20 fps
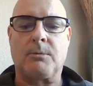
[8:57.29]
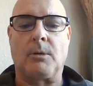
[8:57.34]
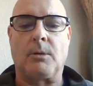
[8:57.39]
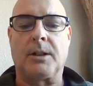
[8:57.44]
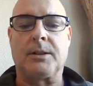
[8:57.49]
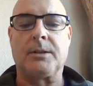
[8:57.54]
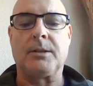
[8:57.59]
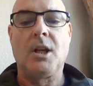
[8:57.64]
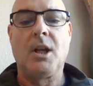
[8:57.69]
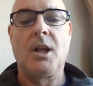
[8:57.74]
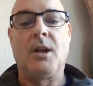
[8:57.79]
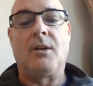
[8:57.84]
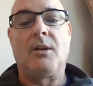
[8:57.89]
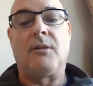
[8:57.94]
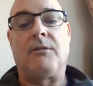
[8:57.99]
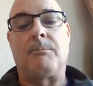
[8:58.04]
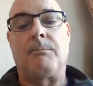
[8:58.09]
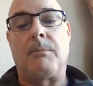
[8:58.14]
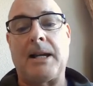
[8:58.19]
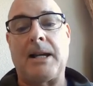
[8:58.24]
One,
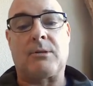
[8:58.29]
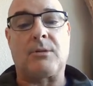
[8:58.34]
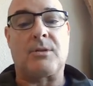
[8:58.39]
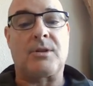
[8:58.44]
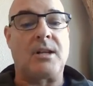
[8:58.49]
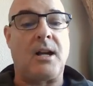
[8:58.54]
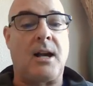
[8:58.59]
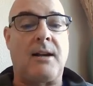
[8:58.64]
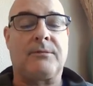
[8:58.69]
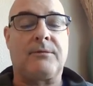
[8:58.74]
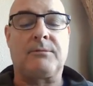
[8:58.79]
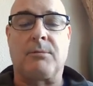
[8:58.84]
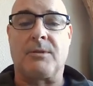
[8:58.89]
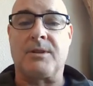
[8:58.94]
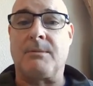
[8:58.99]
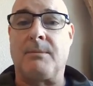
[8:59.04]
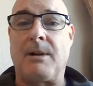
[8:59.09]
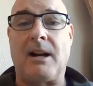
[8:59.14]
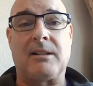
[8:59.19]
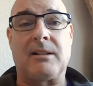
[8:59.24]
Microsoft
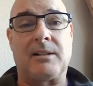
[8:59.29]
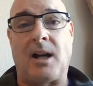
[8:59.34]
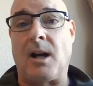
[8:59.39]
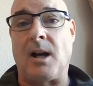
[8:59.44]
was about